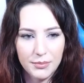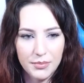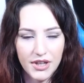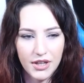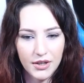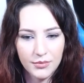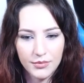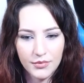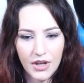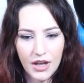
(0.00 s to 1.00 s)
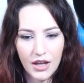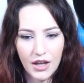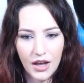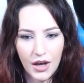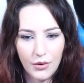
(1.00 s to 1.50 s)
it be?
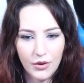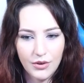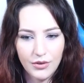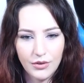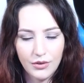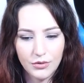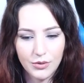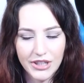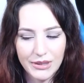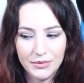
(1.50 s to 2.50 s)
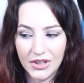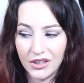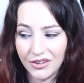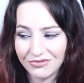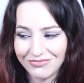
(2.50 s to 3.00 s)
How cool would it
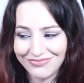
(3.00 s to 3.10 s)
be?